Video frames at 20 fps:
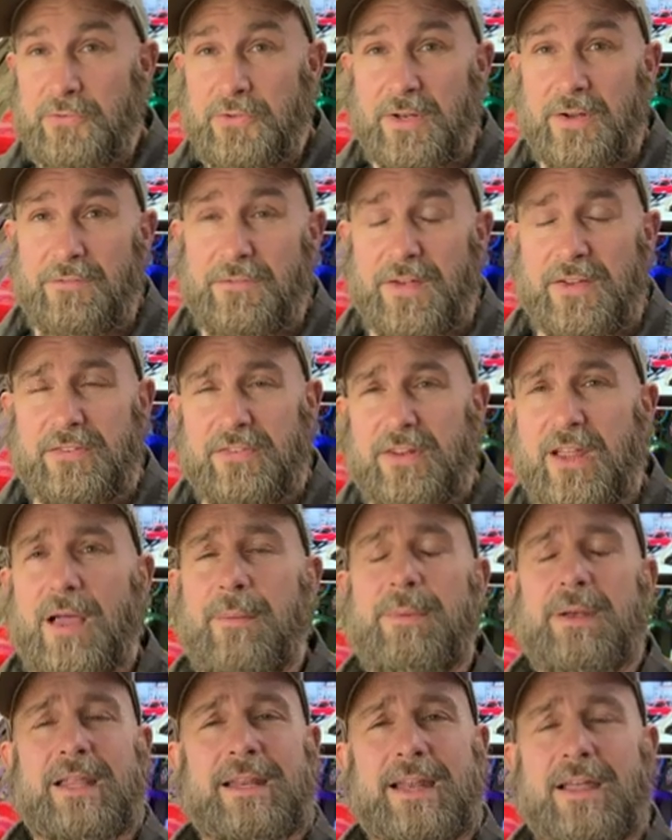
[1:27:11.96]
going to fix it
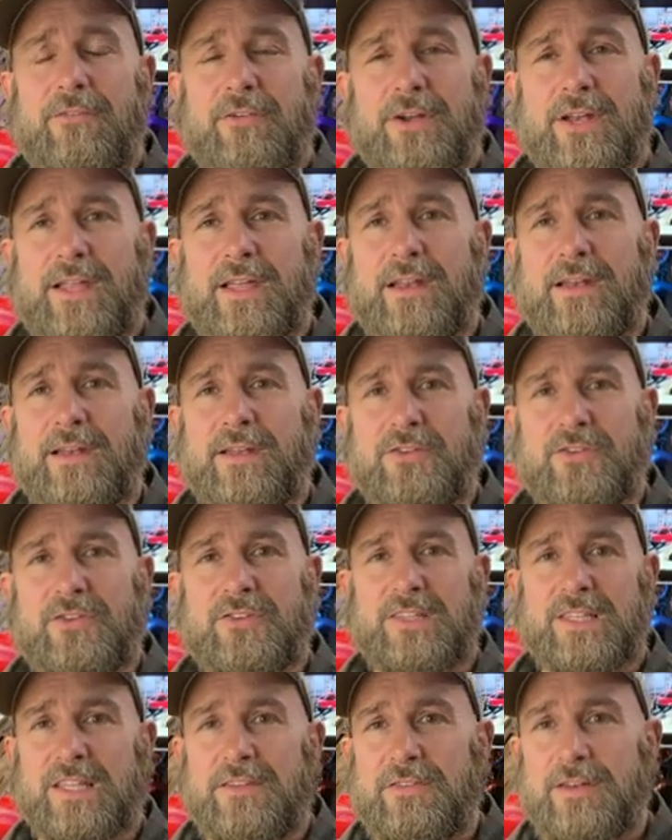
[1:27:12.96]
up and he never did, and it
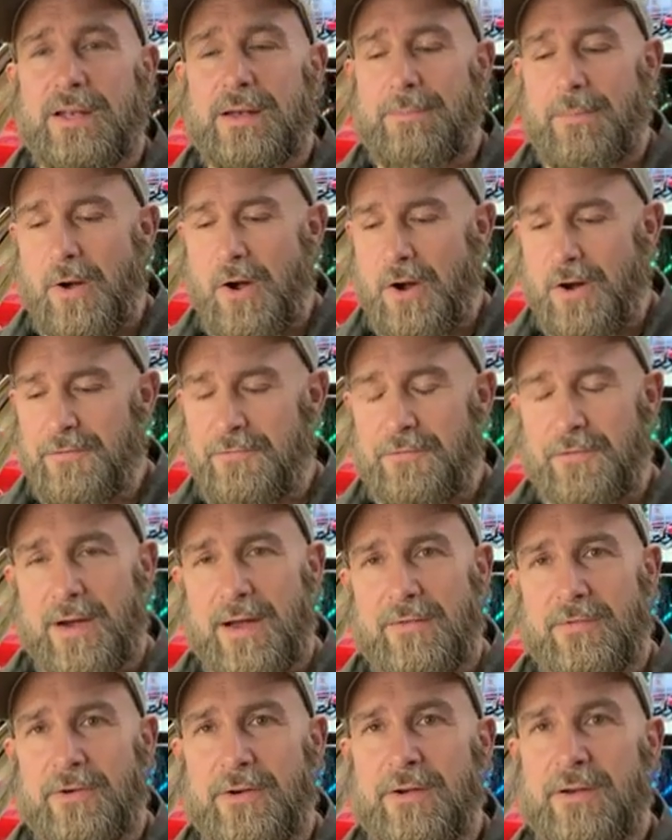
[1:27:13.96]
just lived in the barn
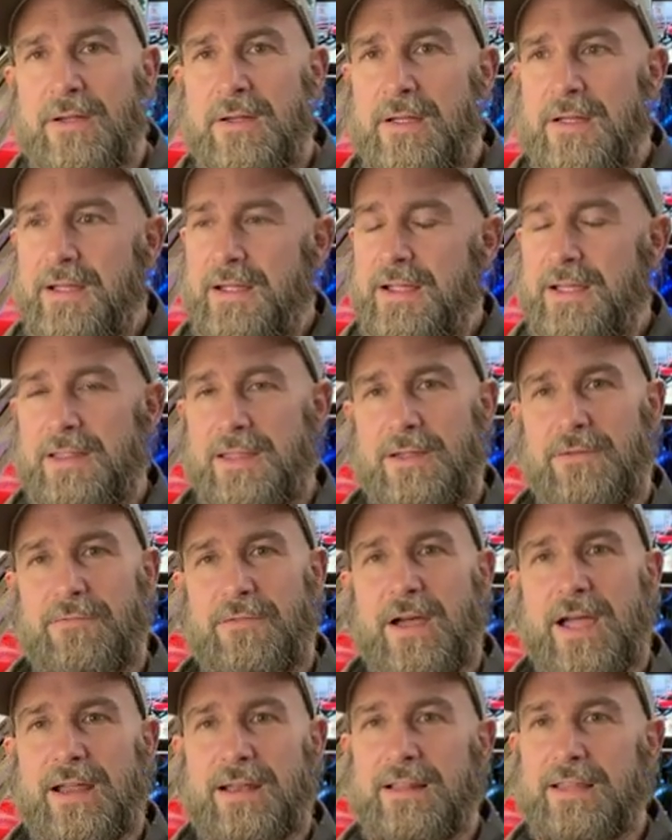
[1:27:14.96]
forever. And then
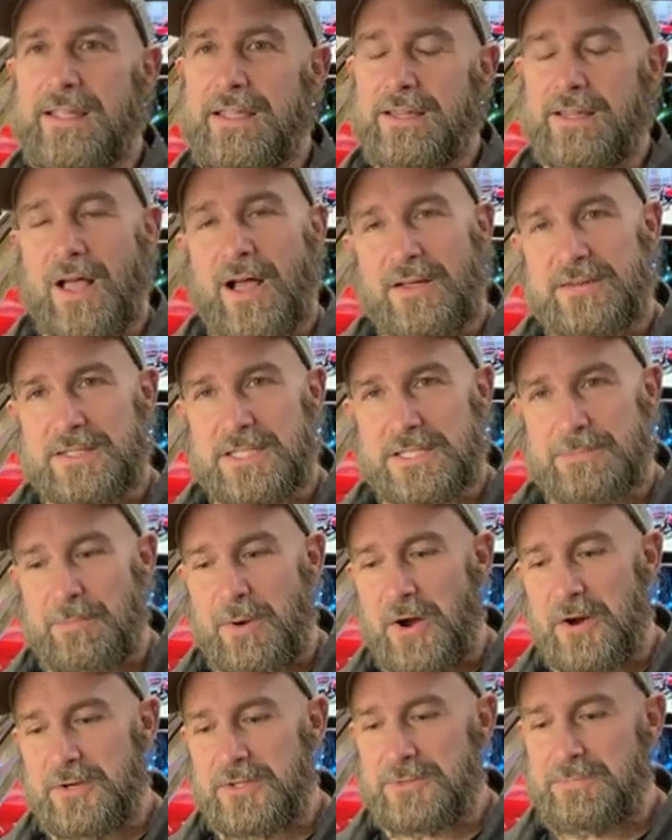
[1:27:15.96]
finally it lost its
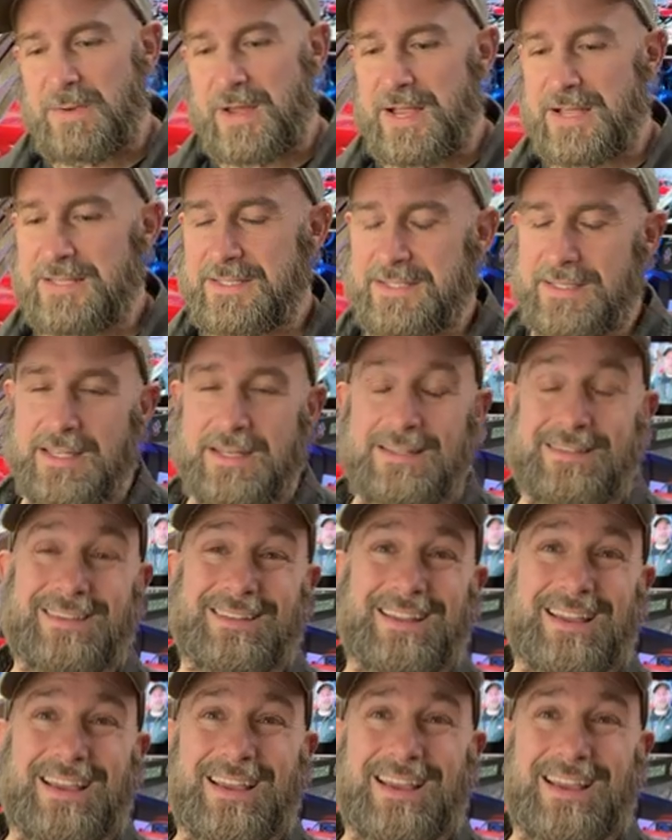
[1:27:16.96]
barn space, and then he said,